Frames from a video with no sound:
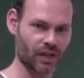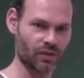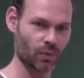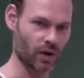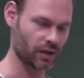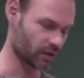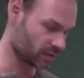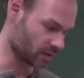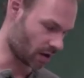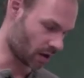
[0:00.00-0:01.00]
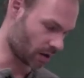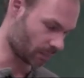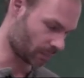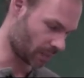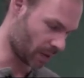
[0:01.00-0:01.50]
The way
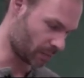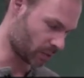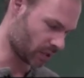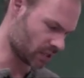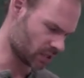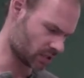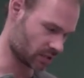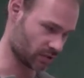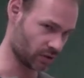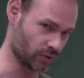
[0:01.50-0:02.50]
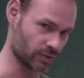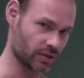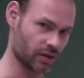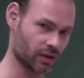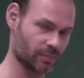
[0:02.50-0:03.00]
that employees use
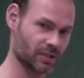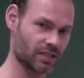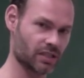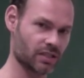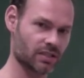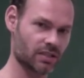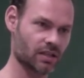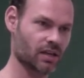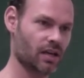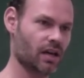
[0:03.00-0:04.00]
their PCs